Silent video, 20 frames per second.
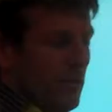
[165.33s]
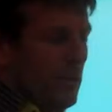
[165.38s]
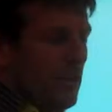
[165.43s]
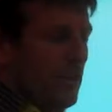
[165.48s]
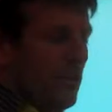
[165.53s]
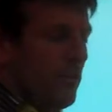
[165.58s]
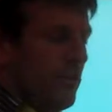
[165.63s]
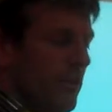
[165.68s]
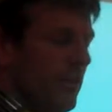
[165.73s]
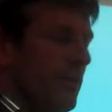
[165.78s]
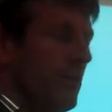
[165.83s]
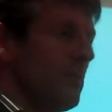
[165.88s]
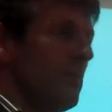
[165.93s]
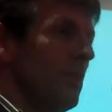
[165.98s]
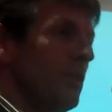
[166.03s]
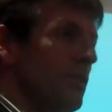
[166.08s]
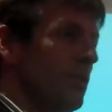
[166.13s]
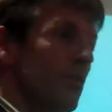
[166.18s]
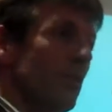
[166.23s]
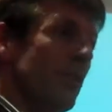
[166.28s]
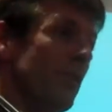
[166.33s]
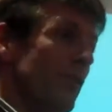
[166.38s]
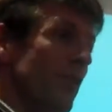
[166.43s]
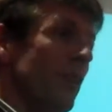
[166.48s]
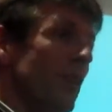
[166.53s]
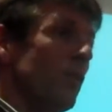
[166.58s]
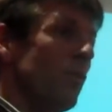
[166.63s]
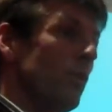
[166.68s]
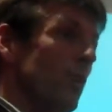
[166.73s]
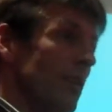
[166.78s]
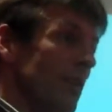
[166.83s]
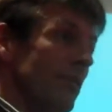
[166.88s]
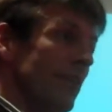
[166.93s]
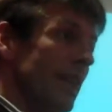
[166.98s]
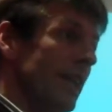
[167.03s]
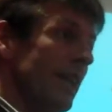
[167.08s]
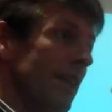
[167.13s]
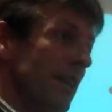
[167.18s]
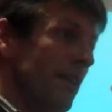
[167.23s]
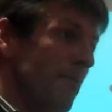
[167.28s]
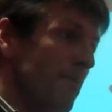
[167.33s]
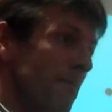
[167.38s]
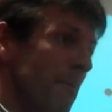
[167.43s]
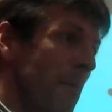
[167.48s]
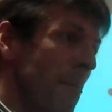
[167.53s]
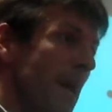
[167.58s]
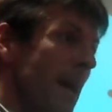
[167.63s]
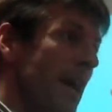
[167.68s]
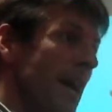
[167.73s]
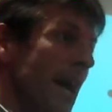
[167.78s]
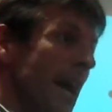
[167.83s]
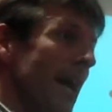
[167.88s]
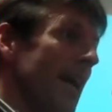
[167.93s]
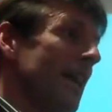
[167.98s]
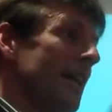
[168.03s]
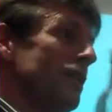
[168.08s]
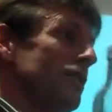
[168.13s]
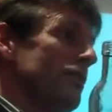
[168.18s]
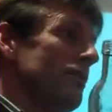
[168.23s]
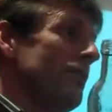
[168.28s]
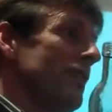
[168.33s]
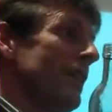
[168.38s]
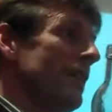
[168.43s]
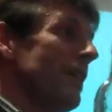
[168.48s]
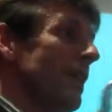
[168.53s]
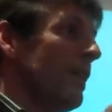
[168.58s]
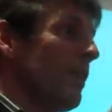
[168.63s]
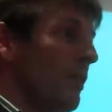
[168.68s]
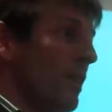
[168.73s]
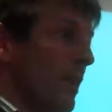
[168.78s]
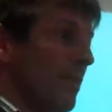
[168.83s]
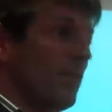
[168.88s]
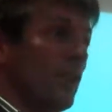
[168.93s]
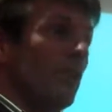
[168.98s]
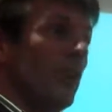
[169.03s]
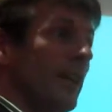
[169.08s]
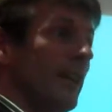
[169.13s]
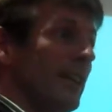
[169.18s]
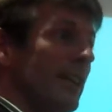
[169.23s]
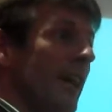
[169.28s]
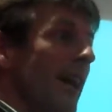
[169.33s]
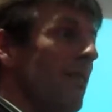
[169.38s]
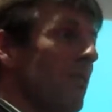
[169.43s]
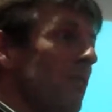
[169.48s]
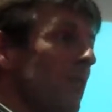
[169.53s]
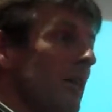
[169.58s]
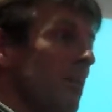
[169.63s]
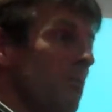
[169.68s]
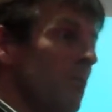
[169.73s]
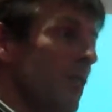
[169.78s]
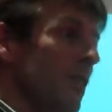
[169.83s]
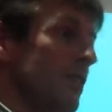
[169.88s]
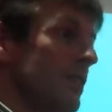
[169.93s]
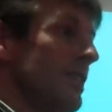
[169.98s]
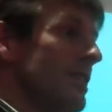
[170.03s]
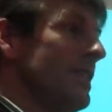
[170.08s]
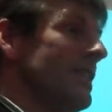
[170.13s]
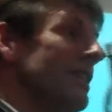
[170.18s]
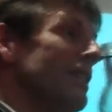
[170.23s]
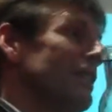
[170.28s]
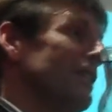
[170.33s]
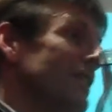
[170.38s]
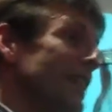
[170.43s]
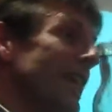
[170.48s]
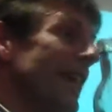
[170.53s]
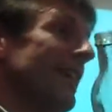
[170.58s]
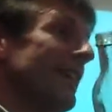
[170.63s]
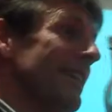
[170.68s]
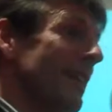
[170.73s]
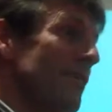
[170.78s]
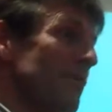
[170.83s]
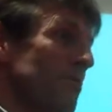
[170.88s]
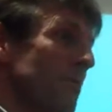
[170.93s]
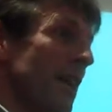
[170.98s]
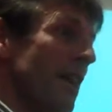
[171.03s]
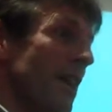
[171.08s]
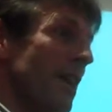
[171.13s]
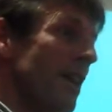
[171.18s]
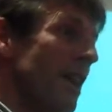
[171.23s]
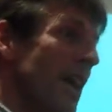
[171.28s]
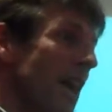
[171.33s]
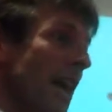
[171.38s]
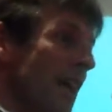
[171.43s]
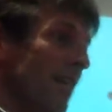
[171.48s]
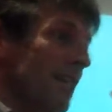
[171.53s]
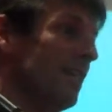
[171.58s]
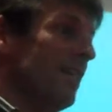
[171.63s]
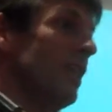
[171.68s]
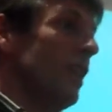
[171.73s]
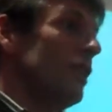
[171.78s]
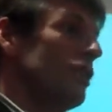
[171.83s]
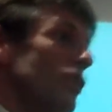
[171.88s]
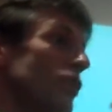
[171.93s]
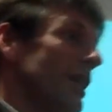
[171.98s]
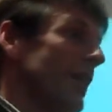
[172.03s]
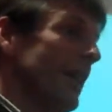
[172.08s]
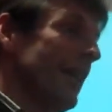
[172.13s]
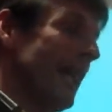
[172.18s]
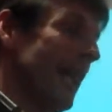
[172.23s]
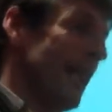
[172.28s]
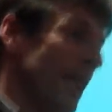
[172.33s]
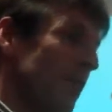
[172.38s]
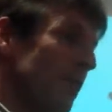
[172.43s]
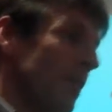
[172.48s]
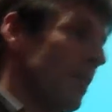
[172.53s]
only 250 ml, so it's only 3/4 of a litre. And I just feel now I'm going to have to drink the tap water, because it's still 10 times better than not drinking any